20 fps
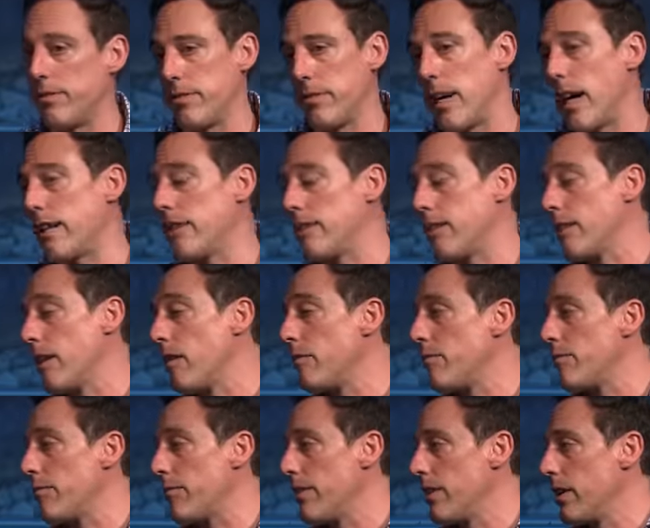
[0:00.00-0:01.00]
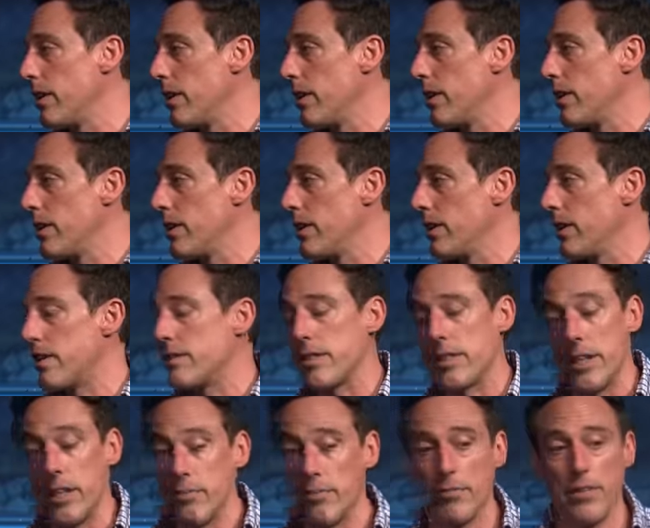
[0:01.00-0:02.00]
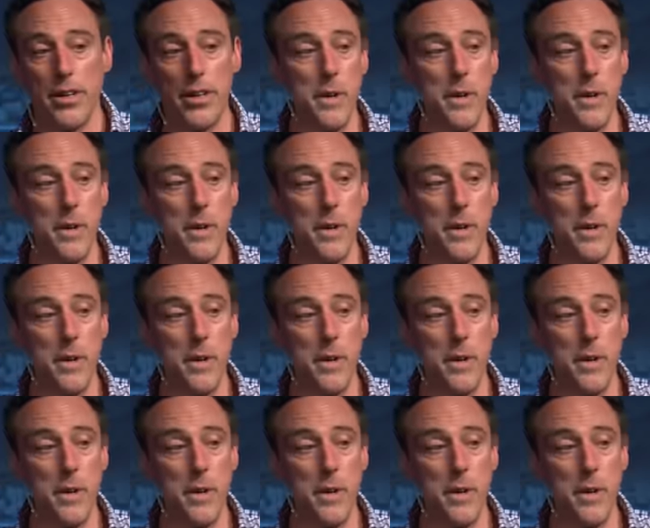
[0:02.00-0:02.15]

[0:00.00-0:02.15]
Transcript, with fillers: That's enough. That's enough.